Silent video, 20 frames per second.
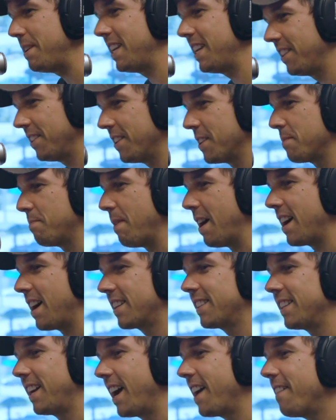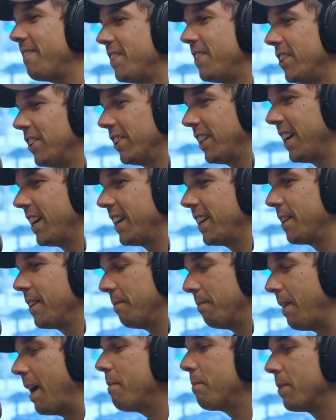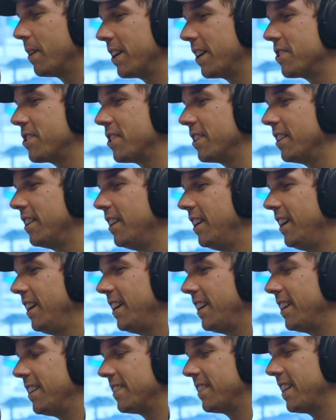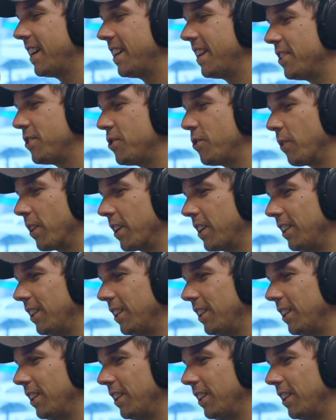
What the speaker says: and an anthropology minor. And I think that anthropology, the